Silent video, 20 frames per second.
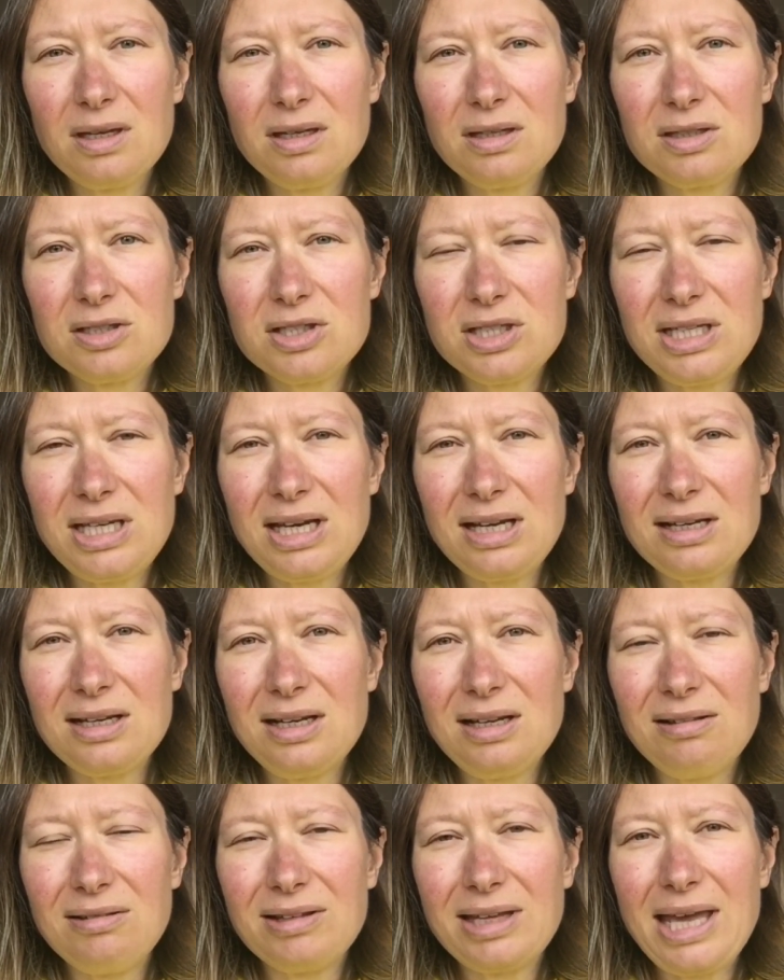she had a
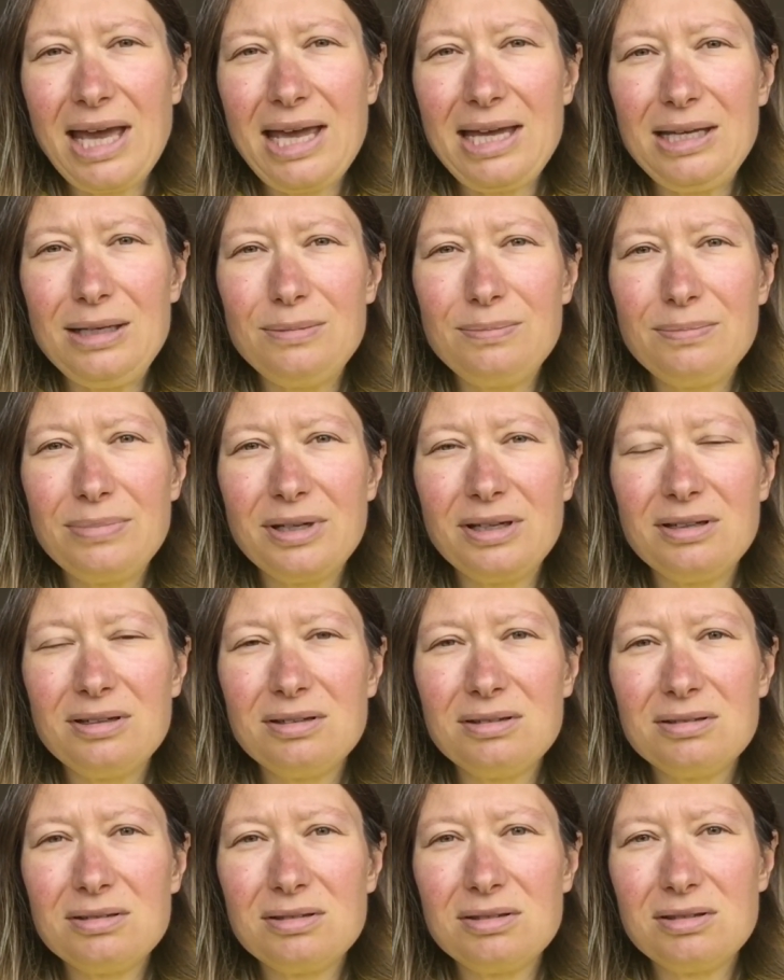little gain, but,
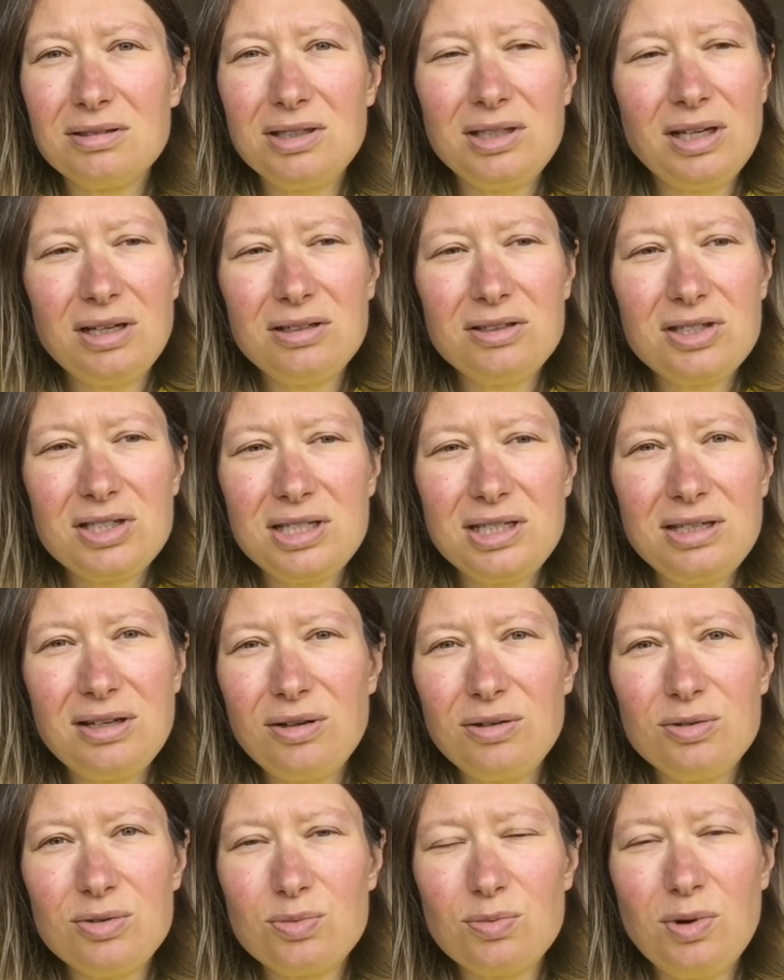you know, she
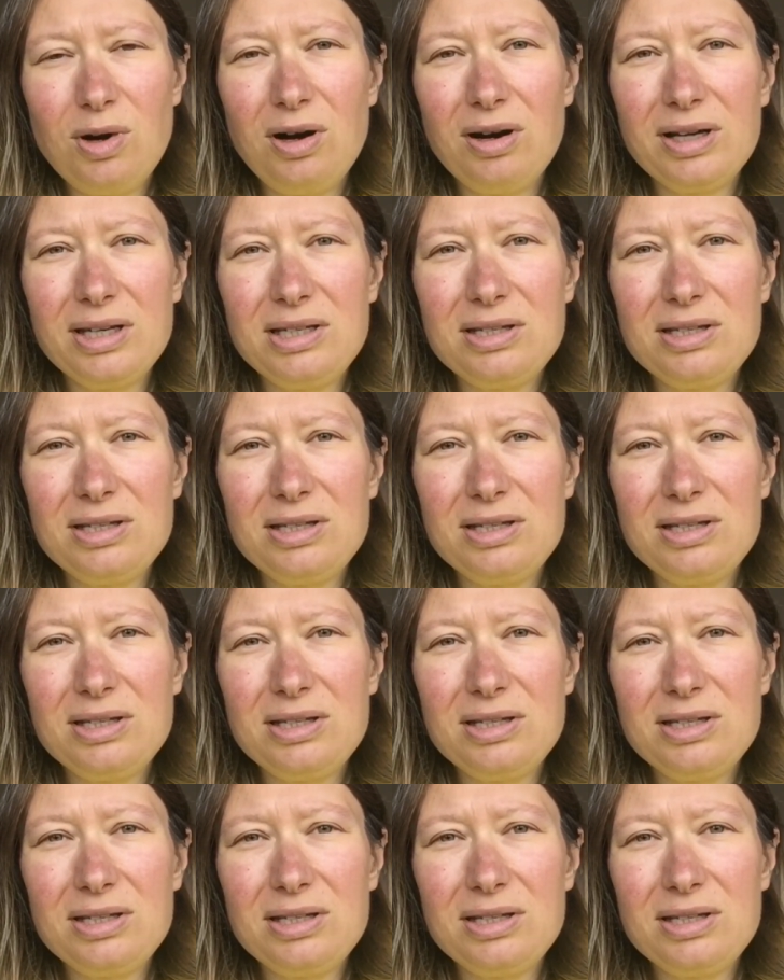knows why.